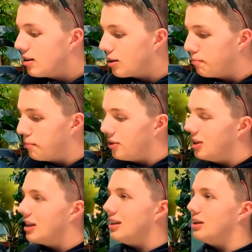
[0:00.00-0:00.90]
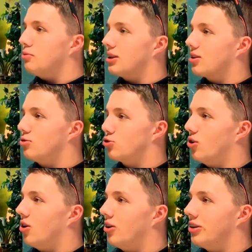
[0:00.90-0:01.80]
completely
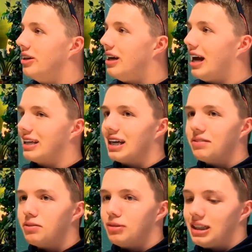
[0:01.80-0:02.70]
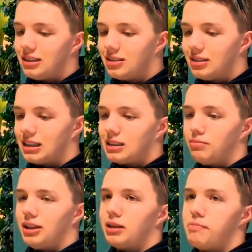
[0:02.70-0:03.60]
withdrawed and gave him a
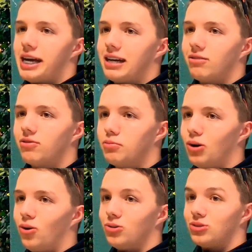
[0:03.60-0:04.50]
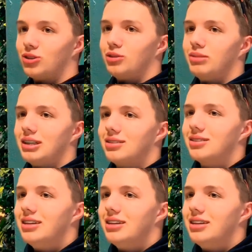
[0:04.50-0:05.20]
6-month ban from all tournaments.